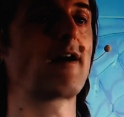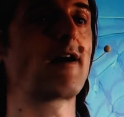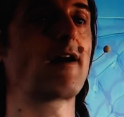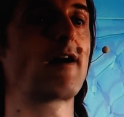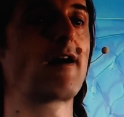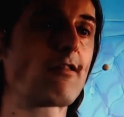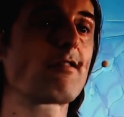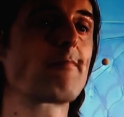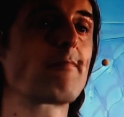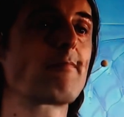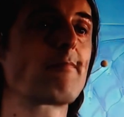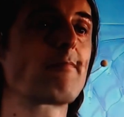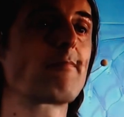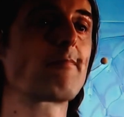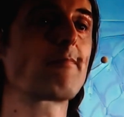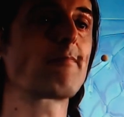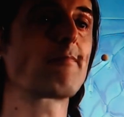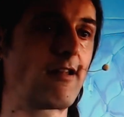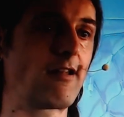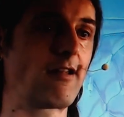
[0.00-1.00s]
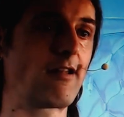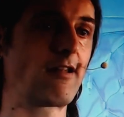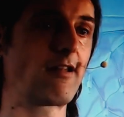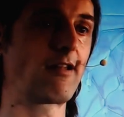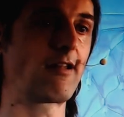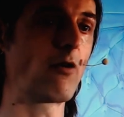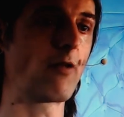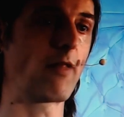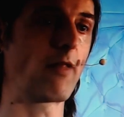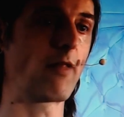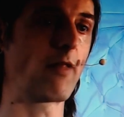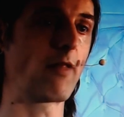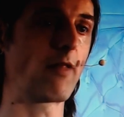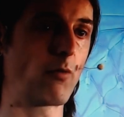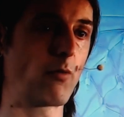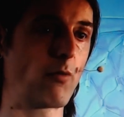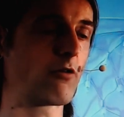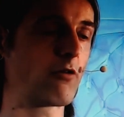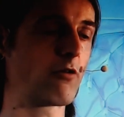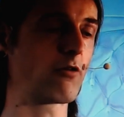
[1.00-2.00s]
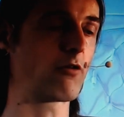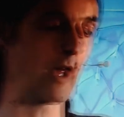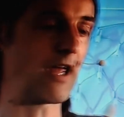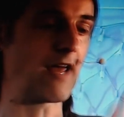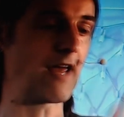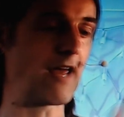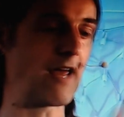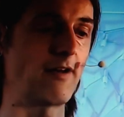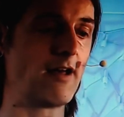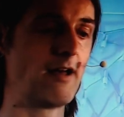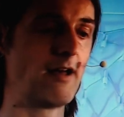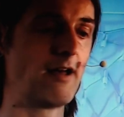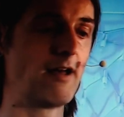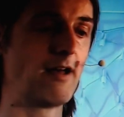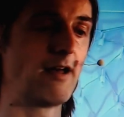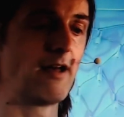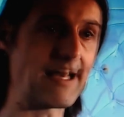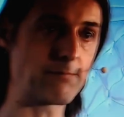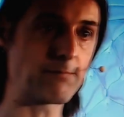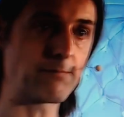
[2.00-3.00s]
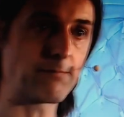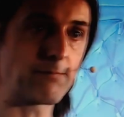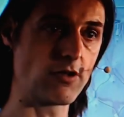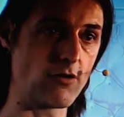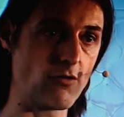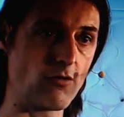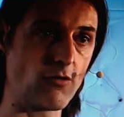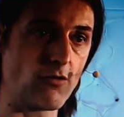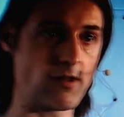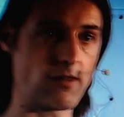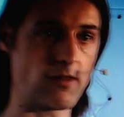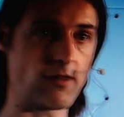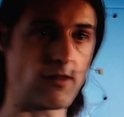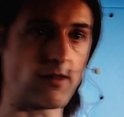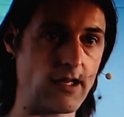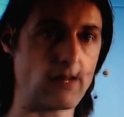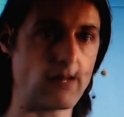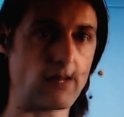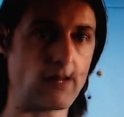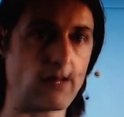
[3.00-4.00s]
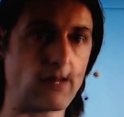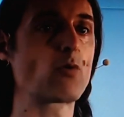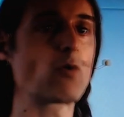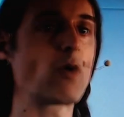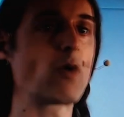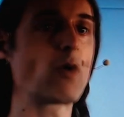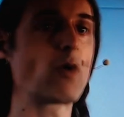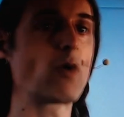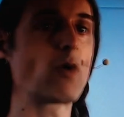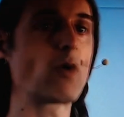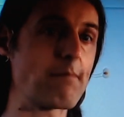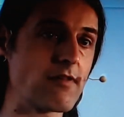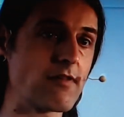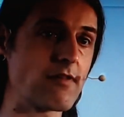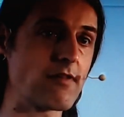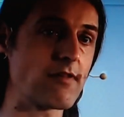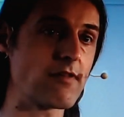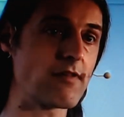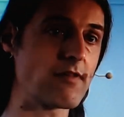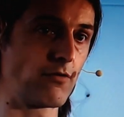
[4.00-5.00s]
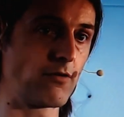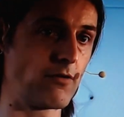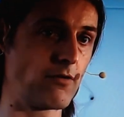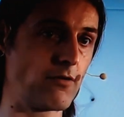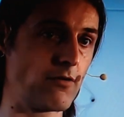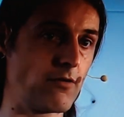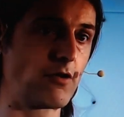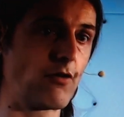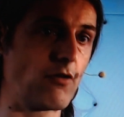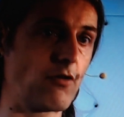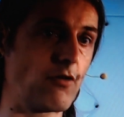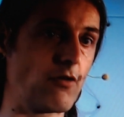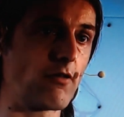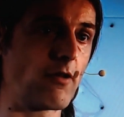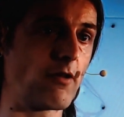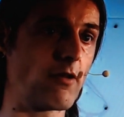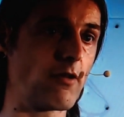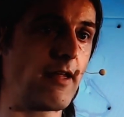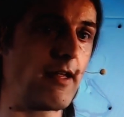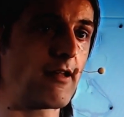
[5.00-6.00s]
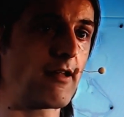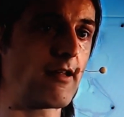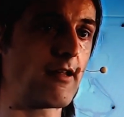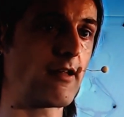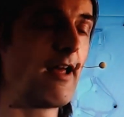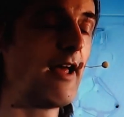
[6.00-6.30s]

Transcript: This is medicine, how they work. So we have light-producing things and we have substance-producing things.